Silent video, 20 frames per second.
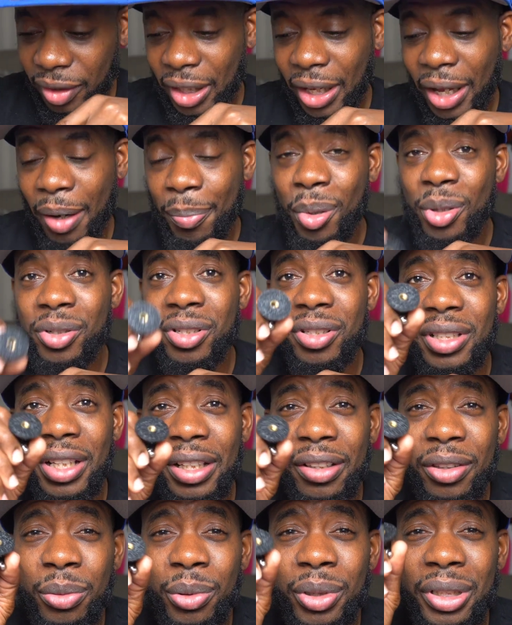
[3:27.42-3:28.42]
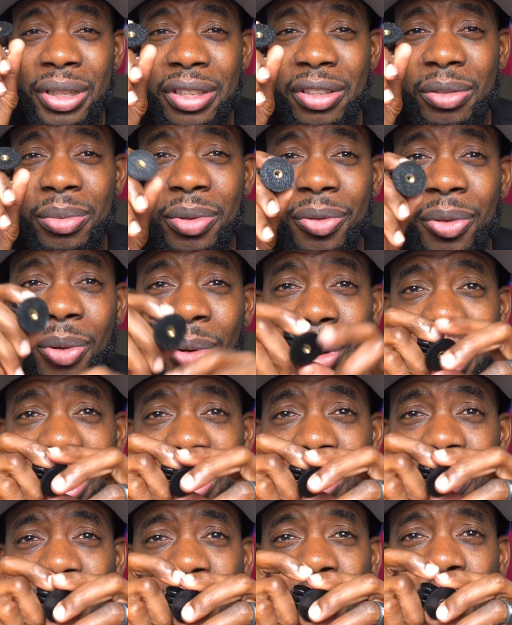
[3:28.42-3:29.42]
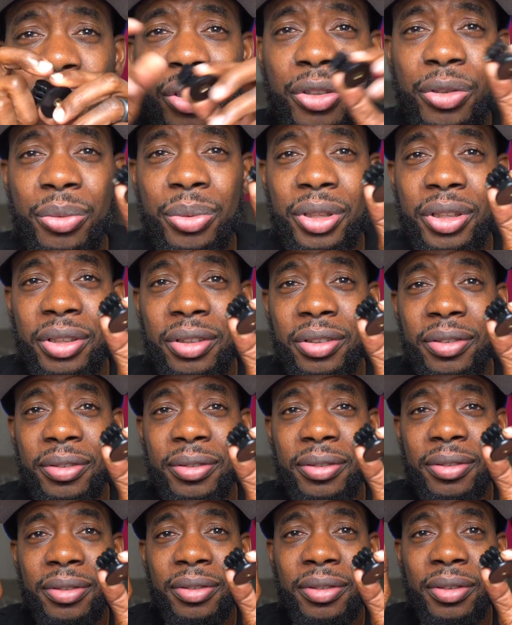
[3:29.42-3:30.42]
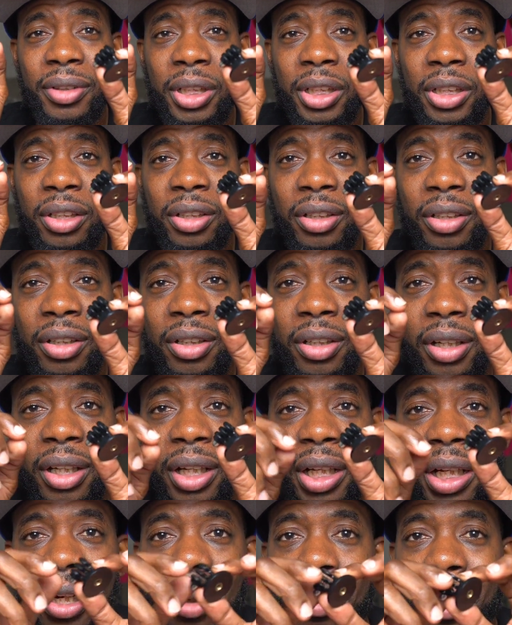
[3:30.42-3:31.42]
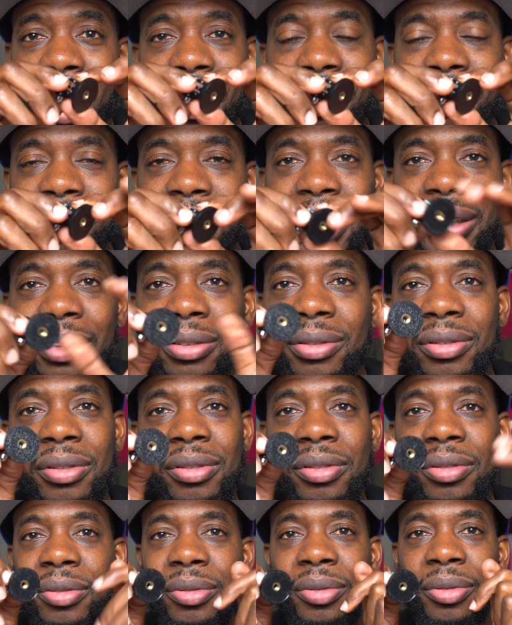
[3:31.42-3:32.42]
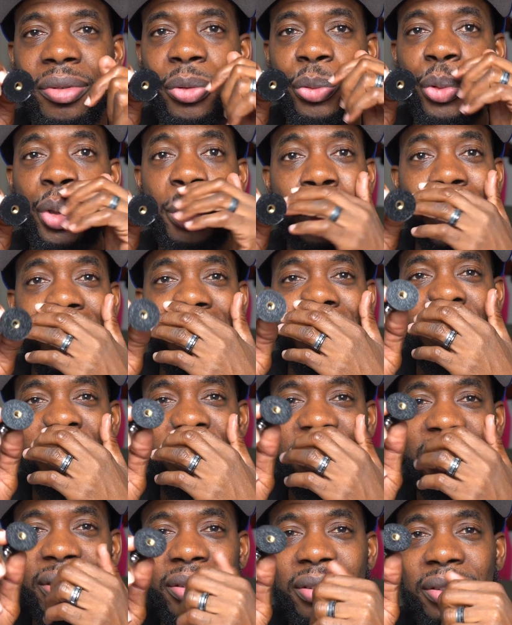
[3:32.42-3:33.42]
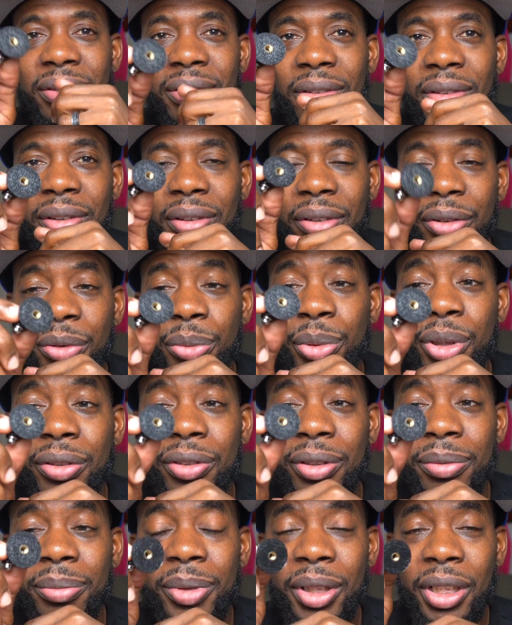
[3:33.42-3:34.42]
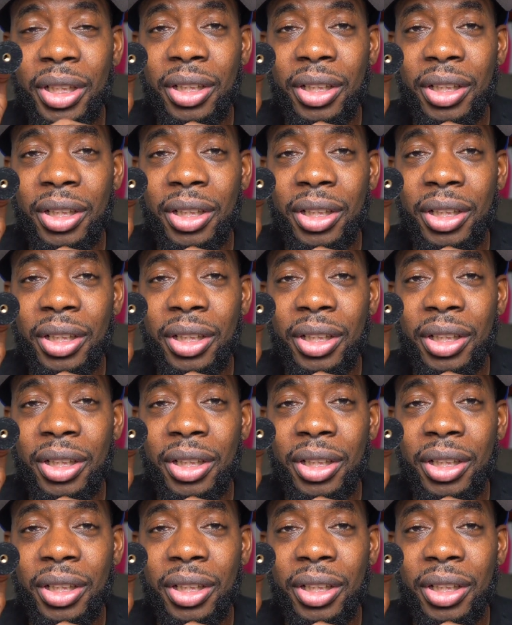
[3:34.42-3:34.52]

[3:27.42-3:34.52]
I purchased like 3 of these before, and I lost all 3 in a matter of like 3 months, 3 of them.